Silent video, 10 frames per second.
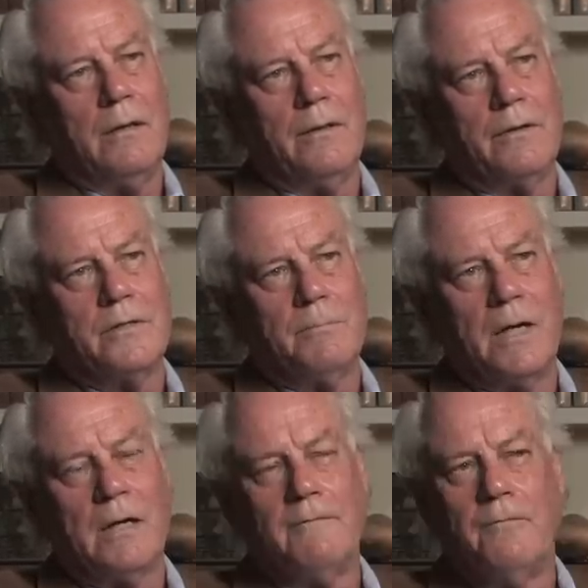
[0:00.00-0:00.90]
There's
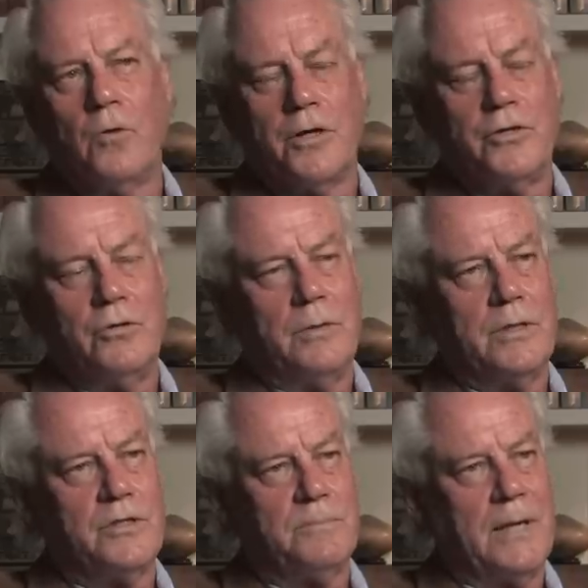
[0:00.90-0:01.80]
about a
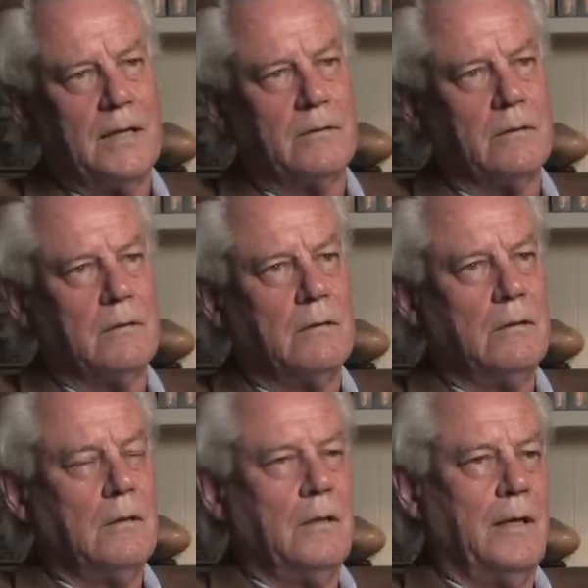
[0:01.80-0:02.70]
42-inch spandrel
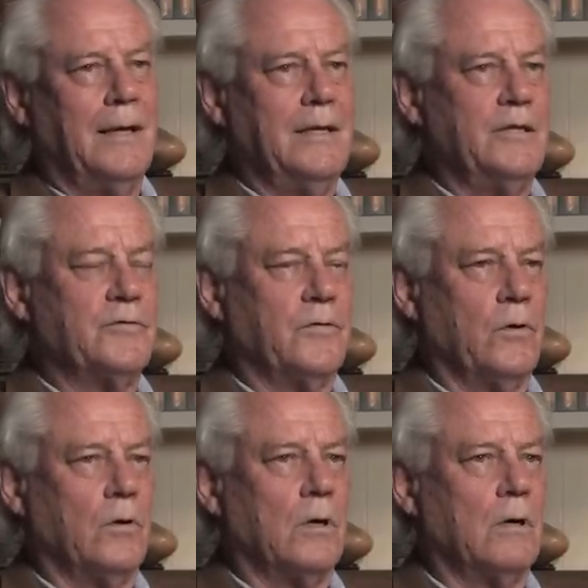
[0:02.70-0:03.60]
at each
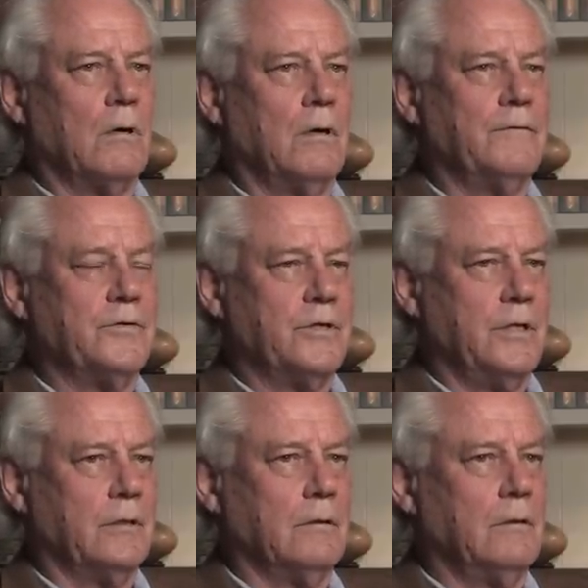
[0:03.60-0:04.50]
floor of
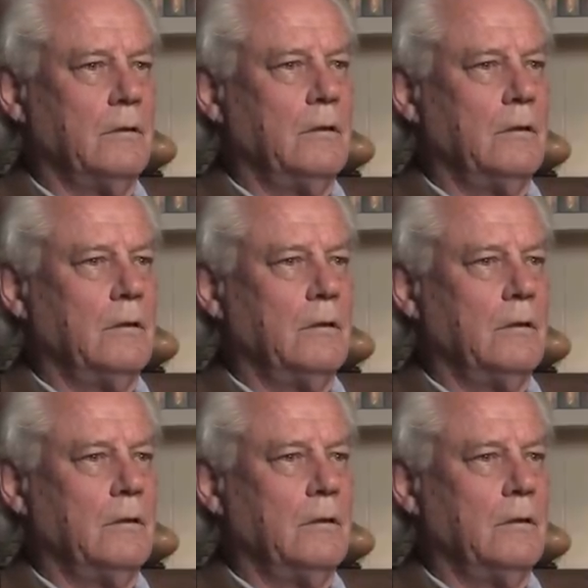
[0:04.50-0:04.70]
steel.